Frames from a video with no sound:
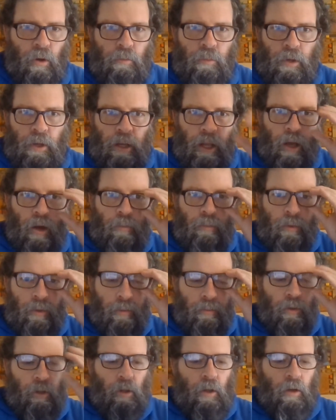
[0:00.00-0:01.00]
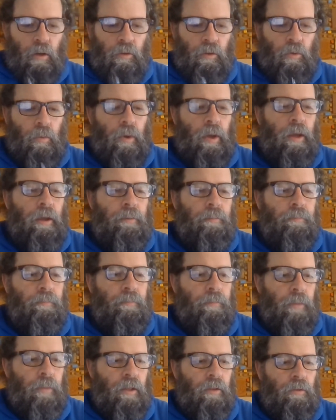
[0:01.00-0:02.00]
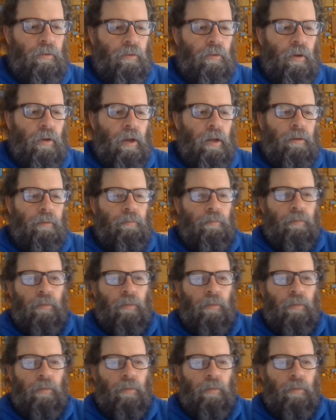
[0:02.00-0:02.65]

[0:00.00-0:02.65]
but help them along the way. That's great.